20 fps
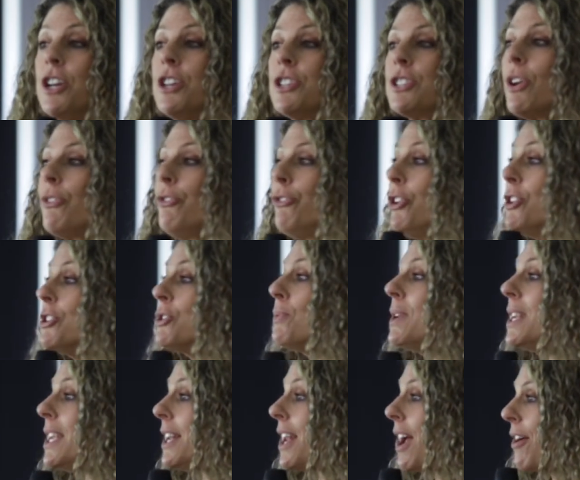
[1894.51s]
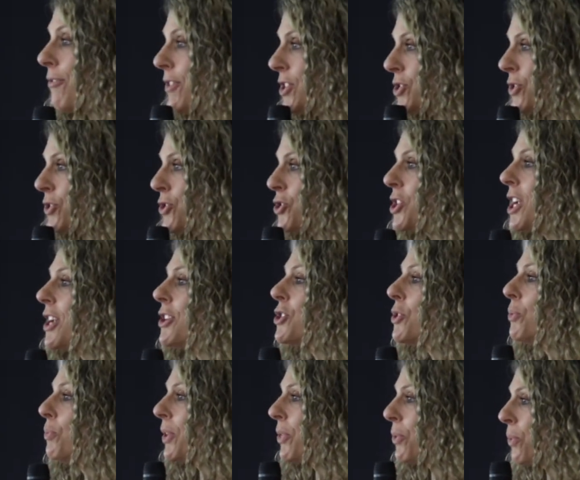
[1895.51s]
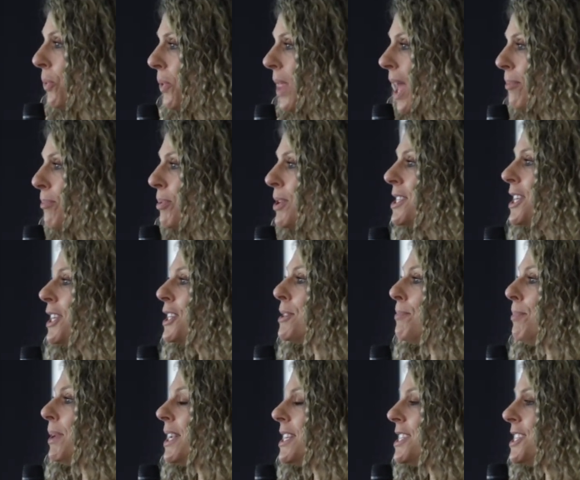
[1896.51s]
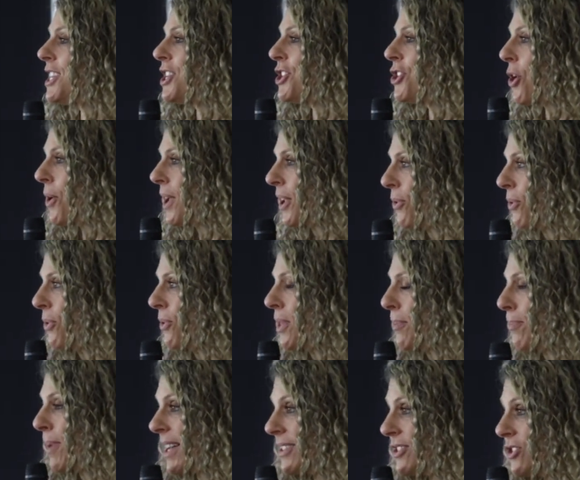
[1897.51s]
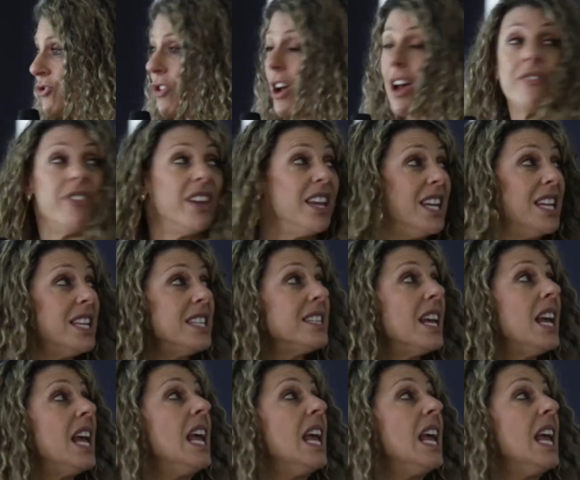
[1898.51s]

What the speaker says: So first we need our visual schedule with all that predictability, knowing who the bus driver is.